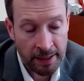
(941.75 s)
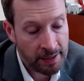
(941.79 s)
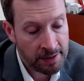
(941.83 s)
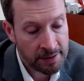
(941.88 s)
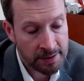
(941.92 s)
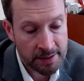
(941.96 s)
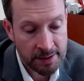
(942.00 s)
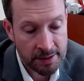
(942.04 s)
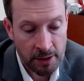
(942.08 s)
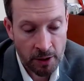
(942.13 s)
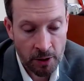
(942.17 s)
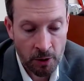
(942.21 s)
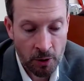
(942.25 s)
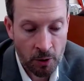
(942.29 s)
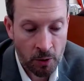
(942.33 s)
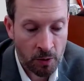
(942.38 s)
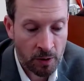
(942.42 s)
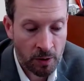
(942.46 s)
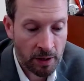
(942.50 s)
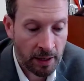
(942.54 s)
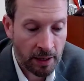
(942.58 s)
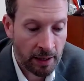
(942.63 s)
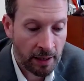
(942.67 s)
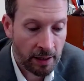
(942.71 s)
And
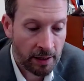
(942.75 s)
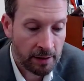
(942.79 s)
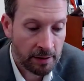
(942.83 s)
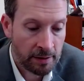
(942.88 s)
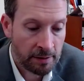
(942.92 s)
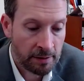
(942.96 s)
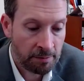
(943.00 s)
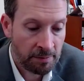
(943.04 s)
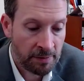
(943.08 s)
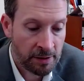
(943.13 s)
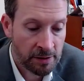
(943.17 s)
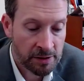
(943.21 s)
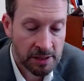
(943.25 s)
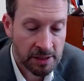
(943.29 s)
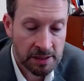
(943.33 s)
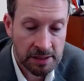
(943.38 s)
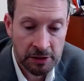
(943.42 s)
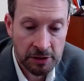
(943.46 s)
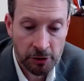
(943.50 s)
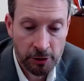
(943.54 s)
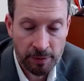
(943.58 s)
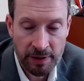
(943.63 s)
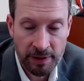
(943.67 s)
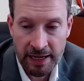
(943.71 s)
so
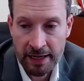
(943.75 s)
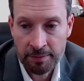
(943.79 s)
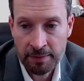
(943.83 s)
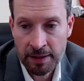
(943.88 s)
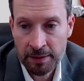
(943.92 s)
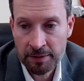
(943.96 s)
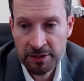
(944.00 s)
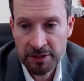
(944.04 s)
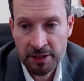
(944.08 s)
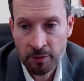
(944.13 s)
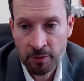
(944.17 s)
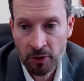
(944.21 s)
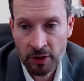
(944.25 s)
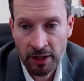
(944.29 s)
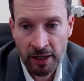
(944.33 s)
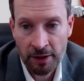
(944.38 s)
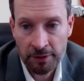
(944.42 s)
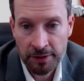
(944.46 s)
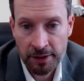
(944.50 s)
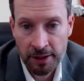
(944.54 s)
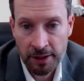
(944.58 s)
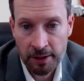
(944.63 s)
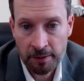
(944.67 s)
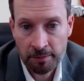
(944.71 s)
there's a deal to be had maybe
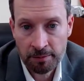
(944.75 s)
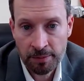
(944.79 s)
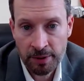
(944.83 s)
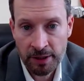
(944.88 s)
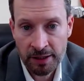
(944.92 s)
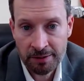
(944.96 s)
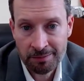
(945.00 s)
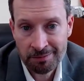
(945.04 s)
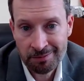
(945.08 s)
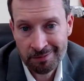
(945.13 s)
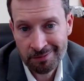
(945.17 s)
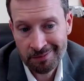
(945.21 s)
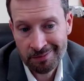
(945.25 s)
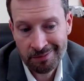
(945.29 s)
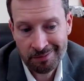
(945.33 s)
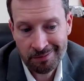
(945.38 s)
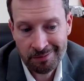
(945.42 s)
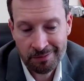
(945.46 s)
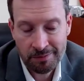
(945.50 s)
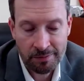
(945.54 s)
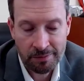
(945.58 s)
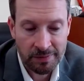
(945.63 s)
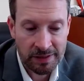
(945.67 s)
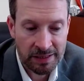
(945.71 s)
somewhere out there. But
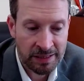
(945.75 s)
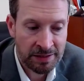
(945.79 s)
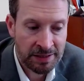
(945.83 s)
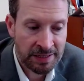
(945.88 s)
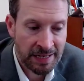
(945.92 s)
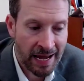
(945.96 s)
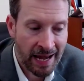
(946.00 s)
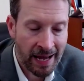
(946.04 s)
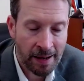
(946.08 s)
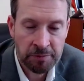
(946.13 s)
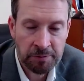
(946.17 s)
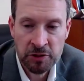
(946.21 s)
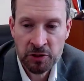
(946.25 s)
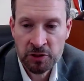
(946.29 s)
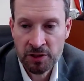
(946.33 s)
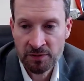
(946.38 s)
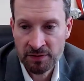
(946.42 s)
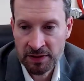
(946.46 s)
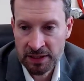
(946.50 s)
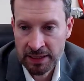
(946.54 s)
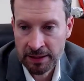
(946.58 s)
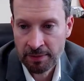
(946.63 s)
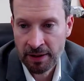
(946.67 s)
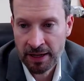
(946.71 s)
in the
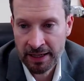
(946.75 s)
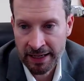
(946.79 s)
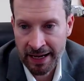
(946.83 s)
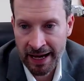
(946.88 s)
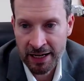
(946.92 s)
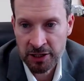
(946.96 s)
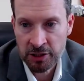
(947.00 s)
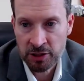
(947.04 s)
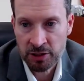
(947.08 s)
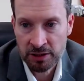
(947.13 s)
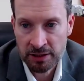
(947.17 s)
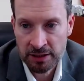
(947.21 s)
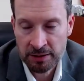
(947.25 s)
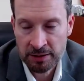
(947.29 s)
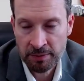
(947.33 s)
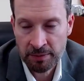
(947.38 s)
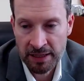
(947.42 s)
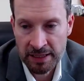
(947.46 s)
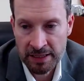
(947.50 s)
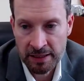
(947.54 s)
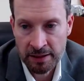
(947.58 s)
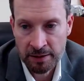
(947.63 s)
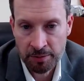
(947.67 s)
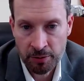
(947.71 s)
absence of anybody
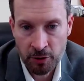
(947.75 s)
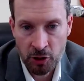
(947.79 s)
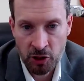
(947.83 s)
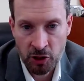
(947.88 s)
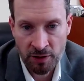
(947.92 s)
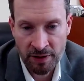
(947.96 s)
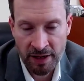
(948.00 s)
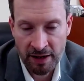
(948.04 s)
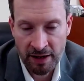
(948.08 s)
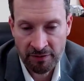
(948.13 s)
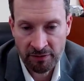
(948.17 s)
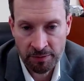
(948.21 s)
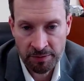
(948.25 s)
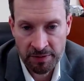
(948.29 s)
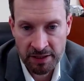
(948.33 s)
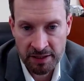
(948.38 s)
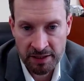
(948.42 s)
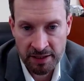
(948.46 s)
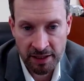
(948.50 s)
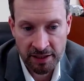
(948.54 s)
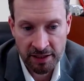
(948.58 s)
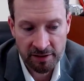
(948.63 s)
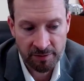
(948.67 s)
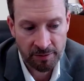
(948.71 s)
actually making a push on that
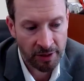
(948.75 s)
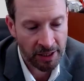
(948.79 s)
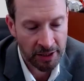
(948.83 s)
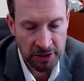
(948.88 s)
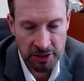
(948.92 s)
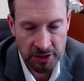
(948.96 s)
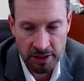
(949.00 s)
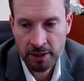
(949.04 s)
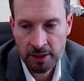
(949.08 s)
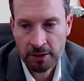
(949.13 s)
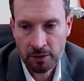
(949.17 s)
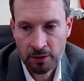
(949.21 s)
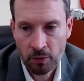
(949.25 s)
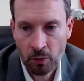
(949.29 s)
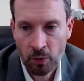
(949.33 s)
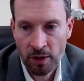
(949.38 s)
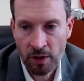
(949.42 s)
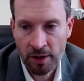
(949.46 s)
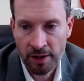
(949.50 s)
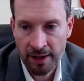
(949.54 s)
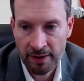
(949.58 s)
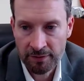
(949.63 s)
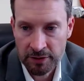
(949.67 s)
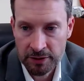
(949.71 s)
from the executive branch,
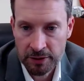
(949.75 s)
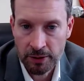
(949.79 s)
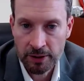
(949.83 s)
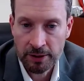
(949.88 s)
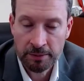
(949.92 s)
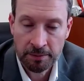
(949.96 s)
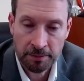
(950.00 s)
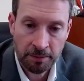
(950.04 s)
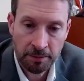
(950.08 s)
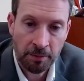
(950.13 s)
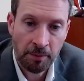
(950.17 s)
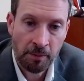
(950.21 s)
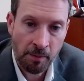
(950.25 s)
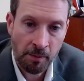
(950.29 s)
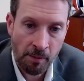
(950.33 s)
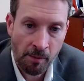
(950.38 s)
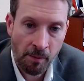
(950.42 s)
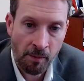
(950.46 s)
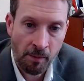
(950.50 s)
we're going to have to do it.